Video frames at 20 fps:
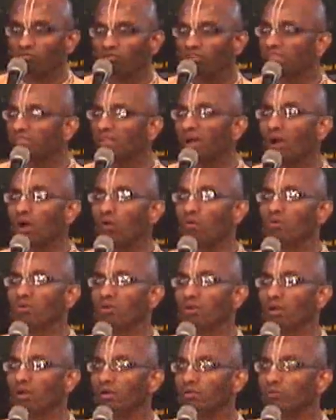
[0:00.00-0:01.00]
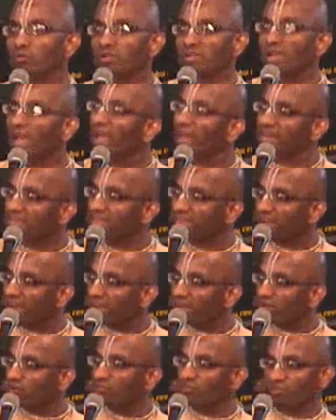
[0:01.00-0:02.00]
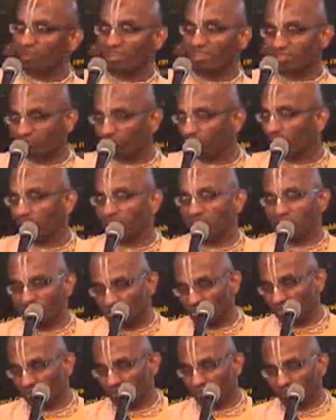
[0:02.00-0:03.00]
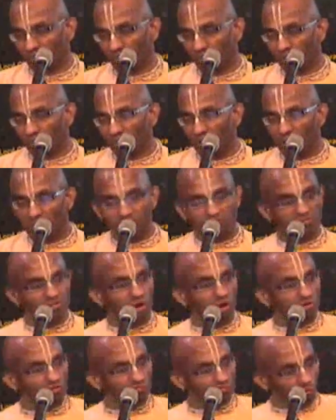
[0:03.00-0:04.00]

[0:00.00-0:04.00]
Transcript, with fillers: without doing any kind of transformation, without